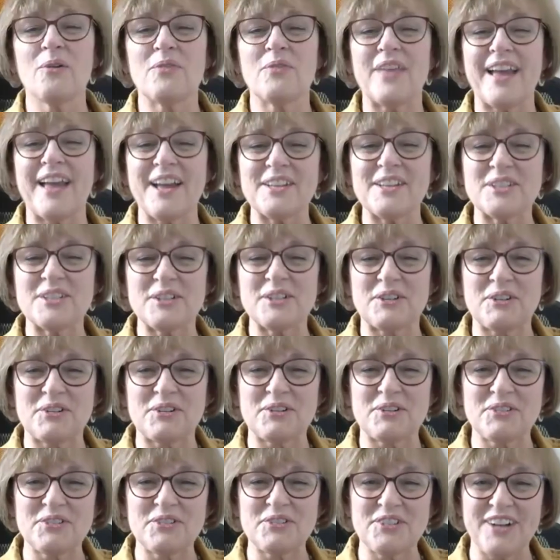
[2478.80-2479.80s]
and, that's and
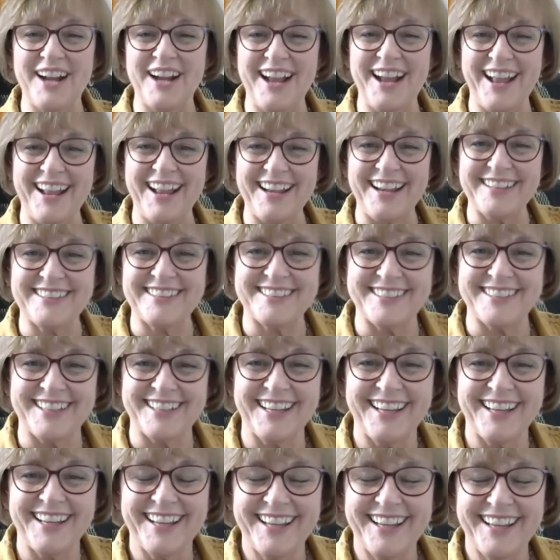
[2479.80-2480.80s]
explore great. all kinds
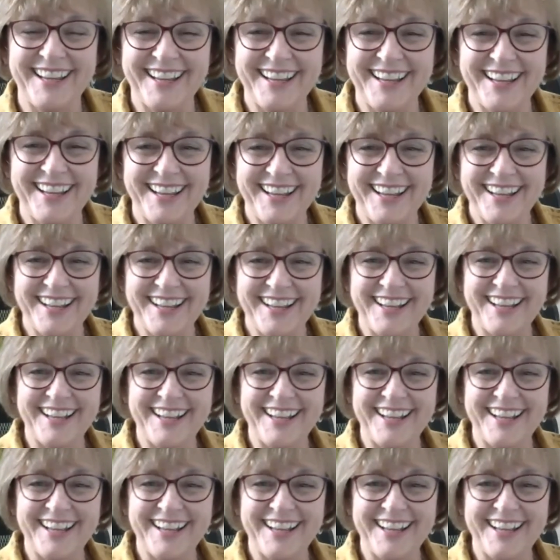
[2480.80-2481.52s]
of weaving things.